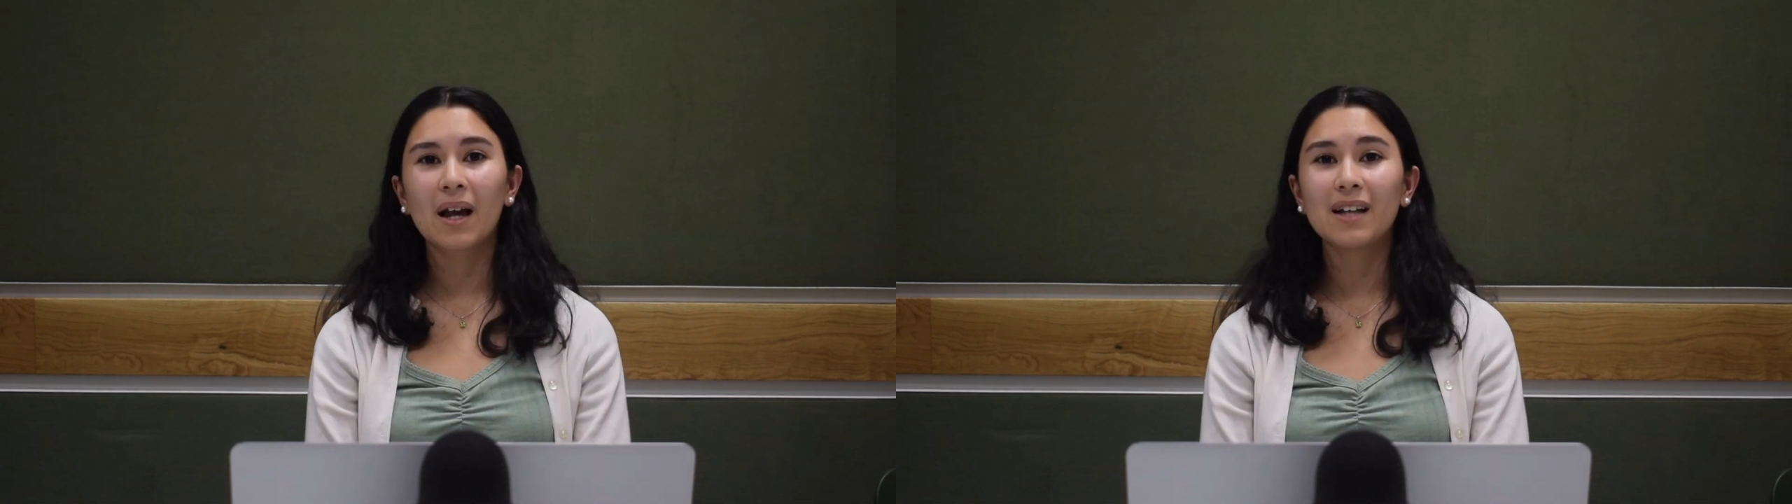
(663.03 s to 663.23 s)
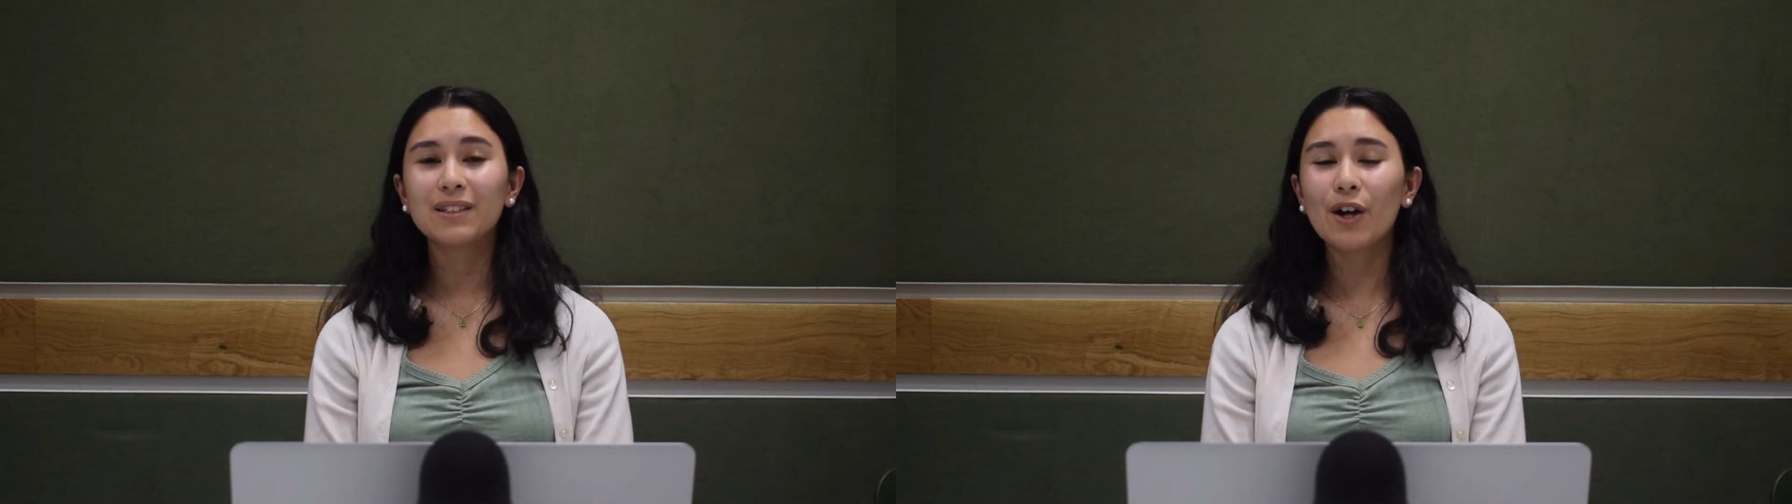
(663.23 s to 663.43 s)

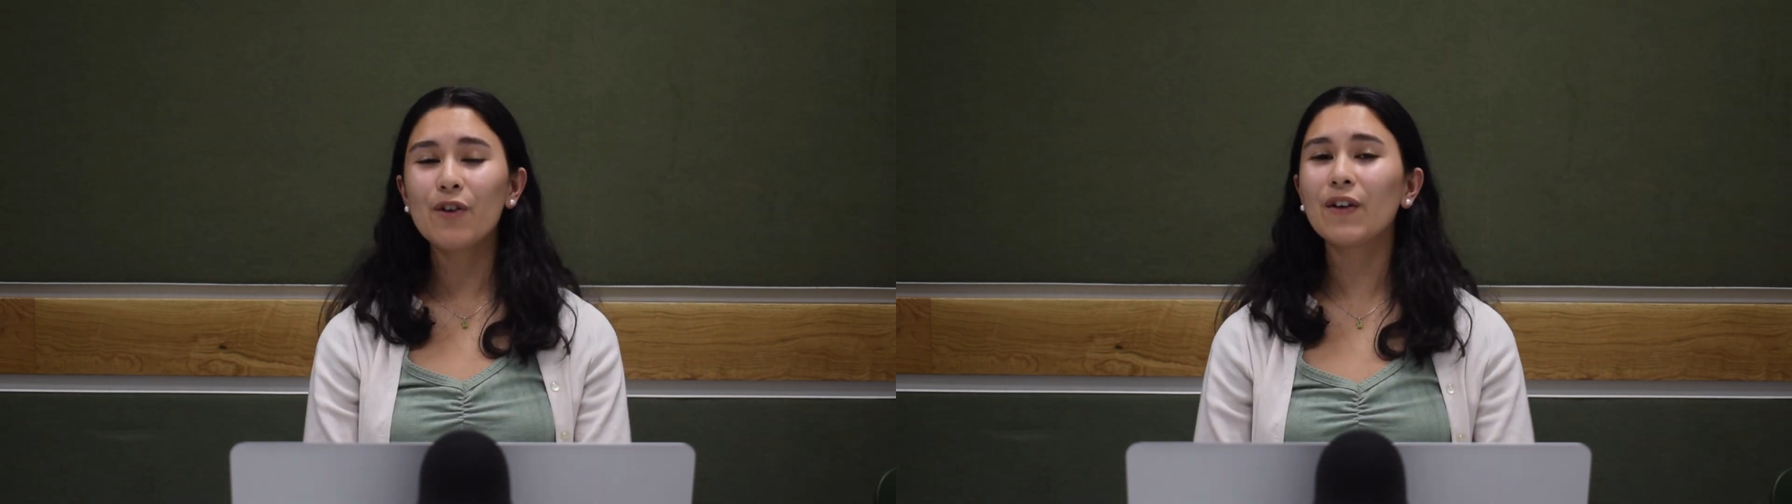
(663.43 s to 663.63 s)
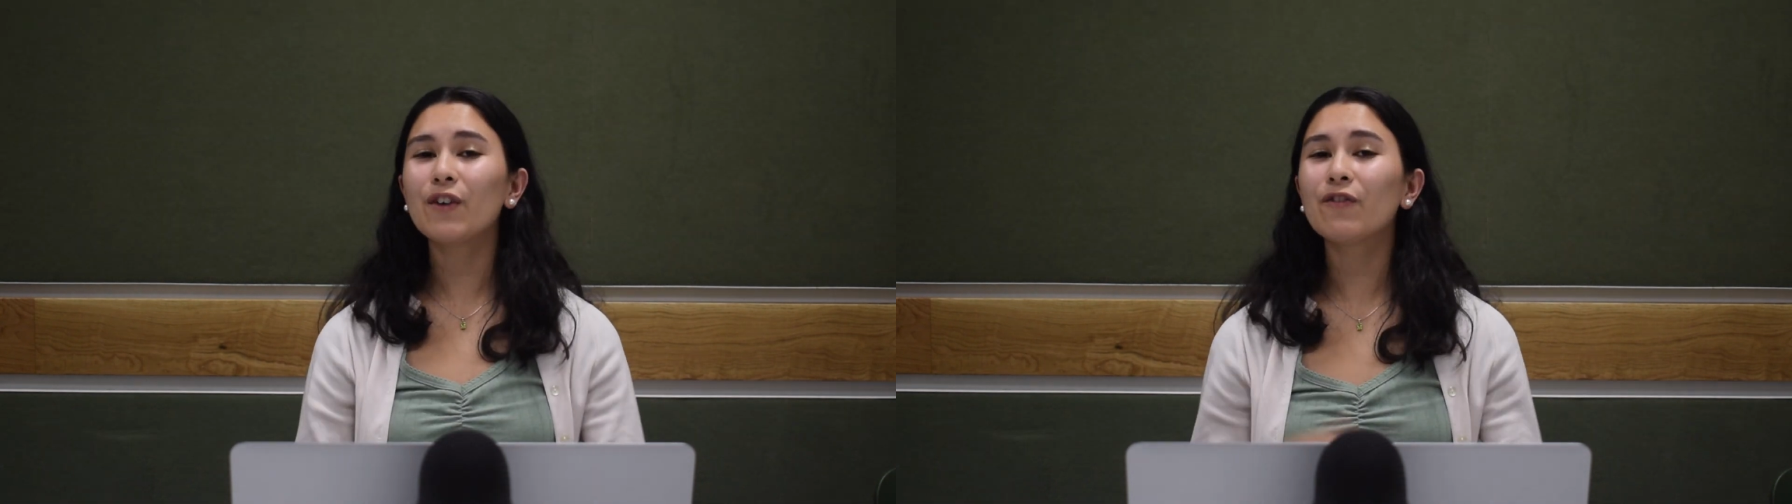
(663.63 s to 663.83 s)
So
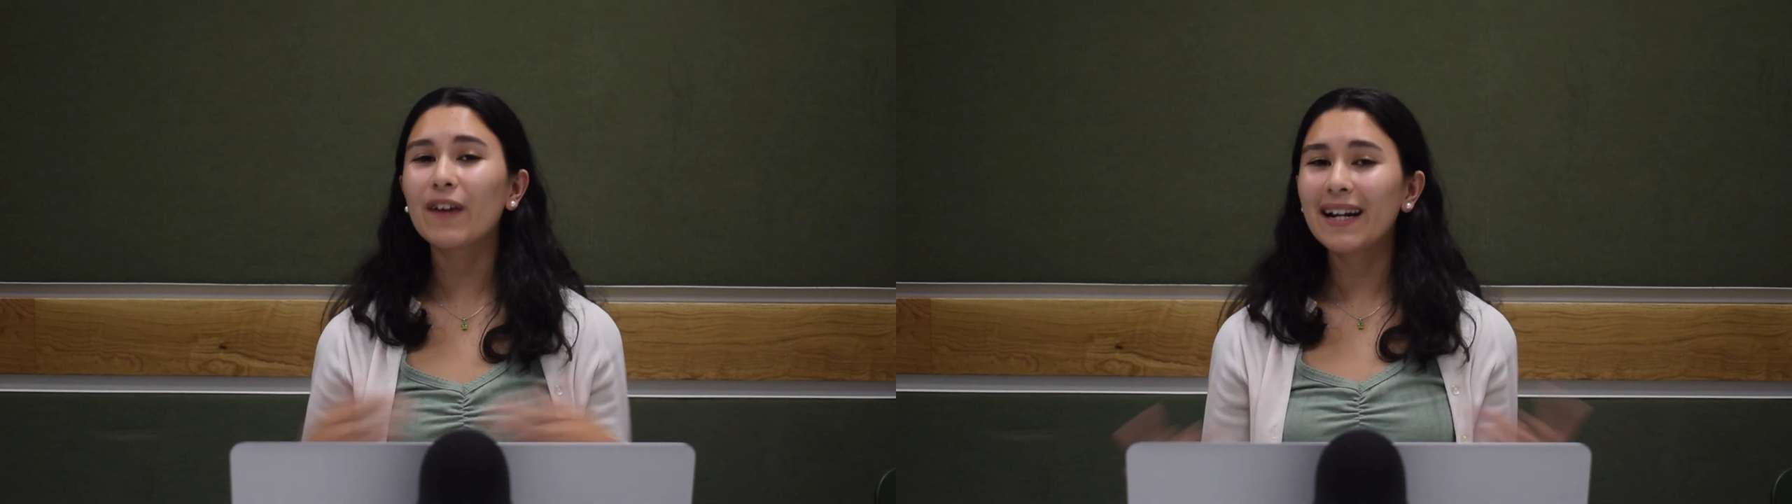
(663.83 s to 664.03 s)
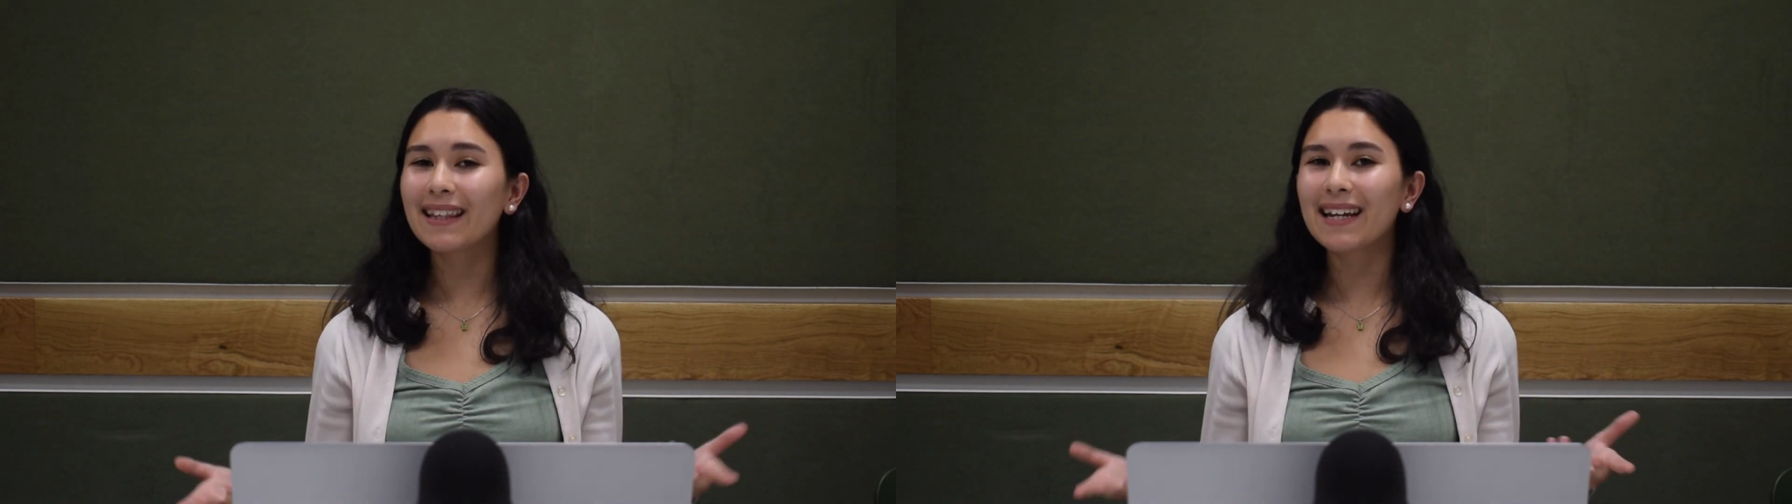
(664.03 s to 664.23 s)
feel
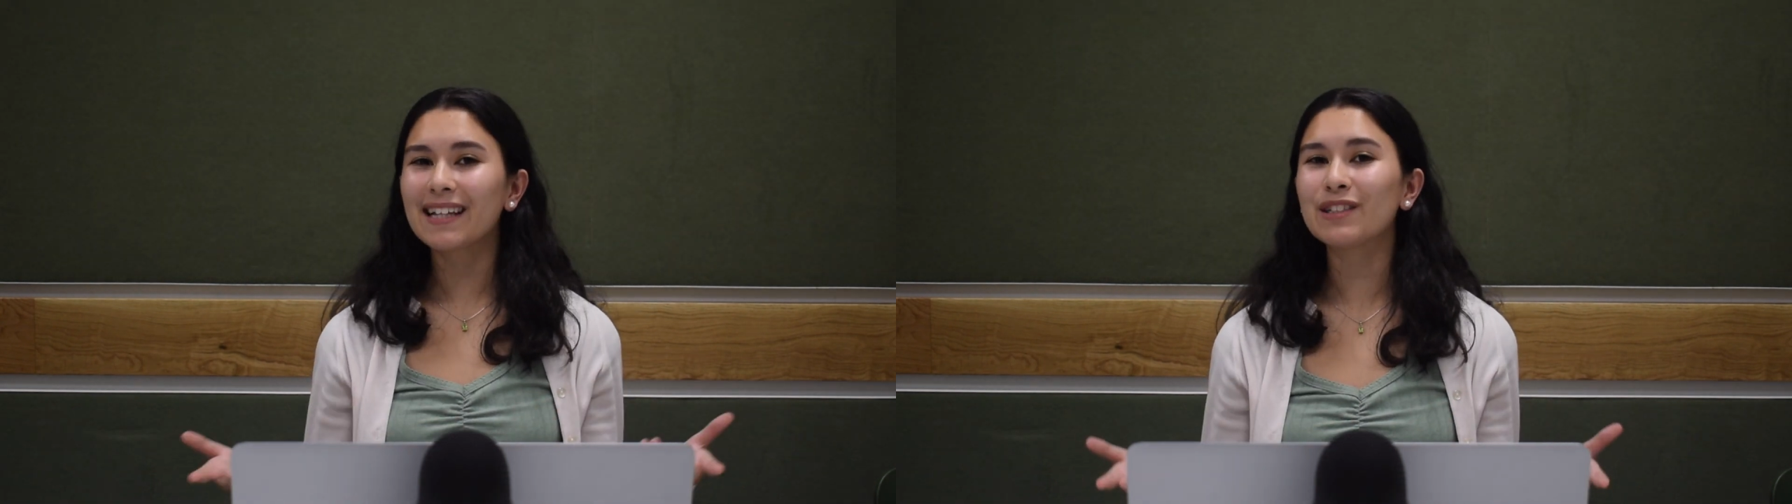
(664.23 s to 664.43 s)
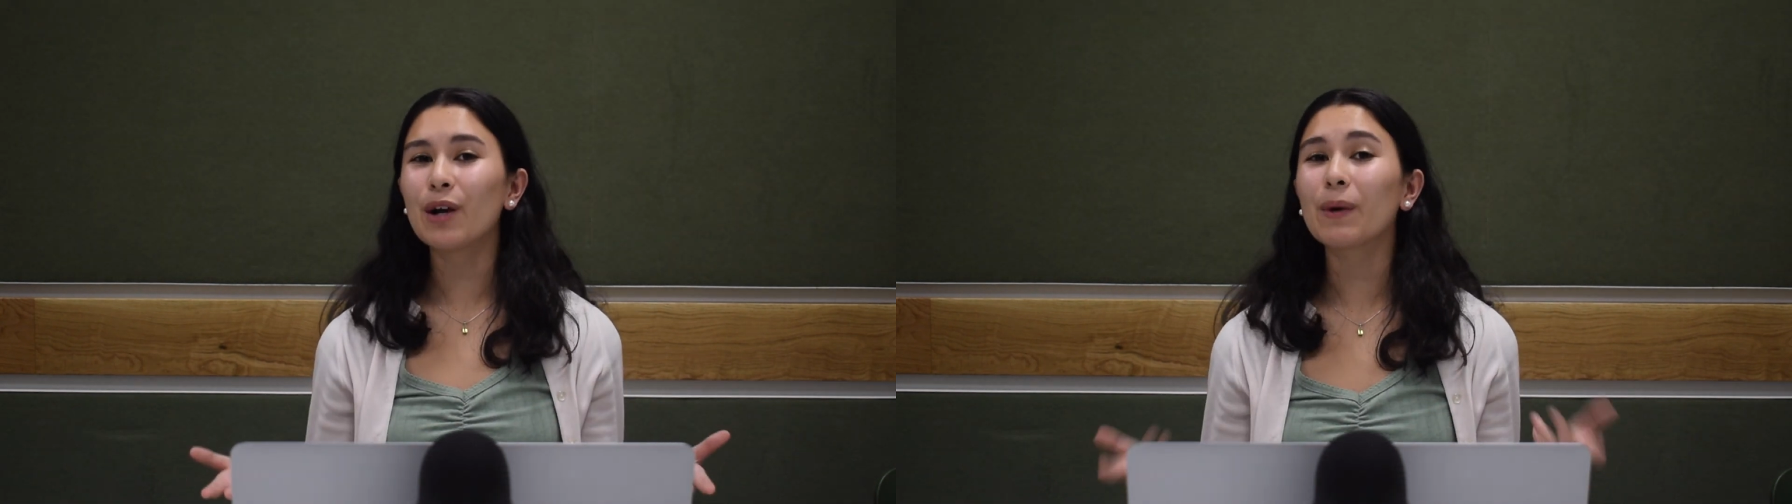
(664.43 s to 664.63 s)
free to let
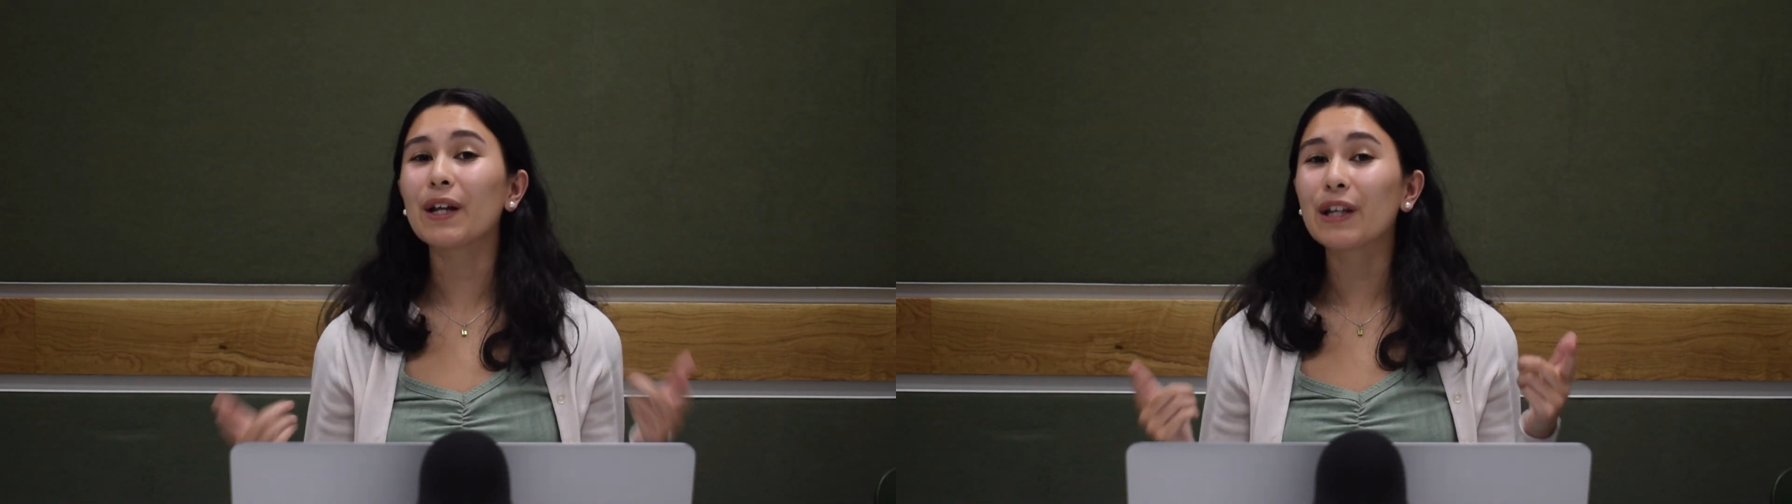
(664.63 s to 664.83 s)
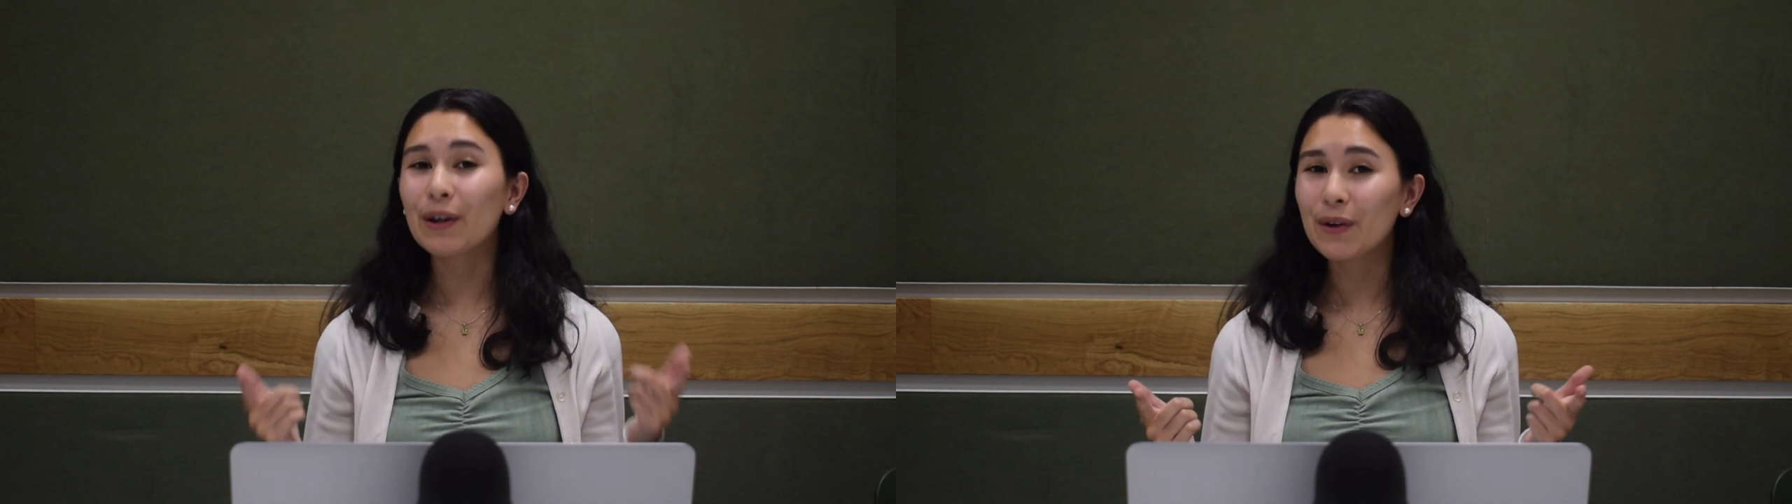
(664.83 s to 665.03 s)
us know
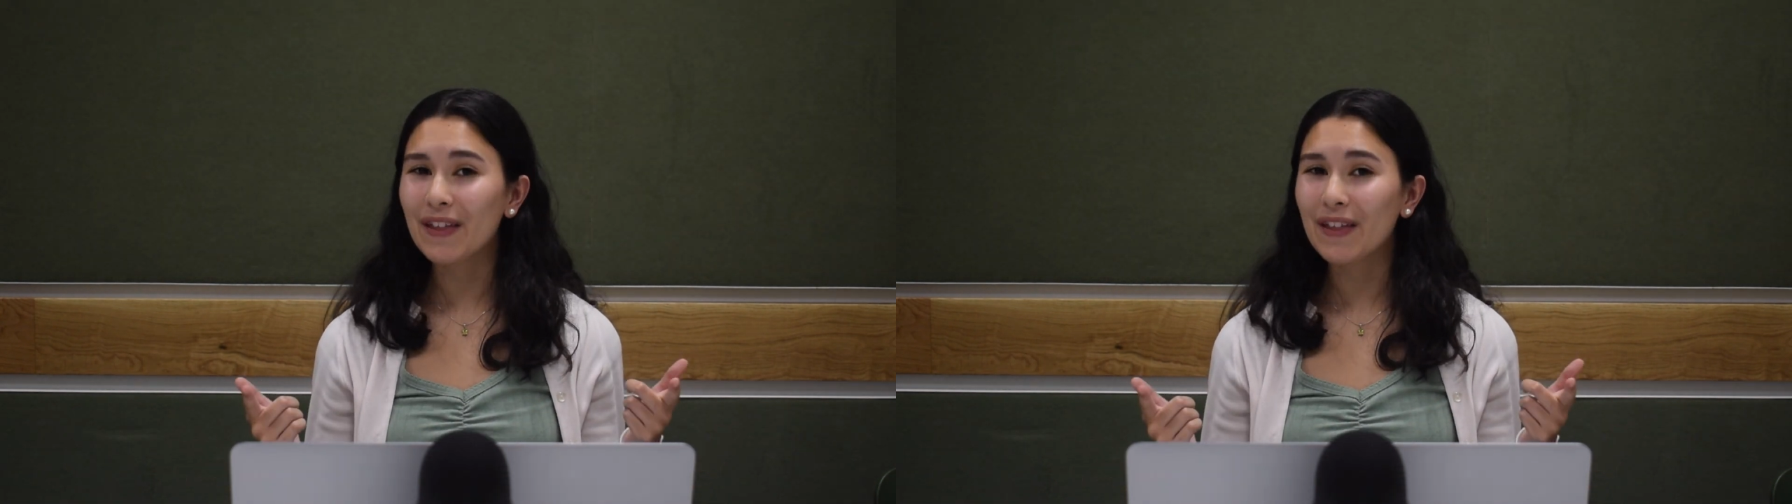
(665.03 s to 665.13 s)
what you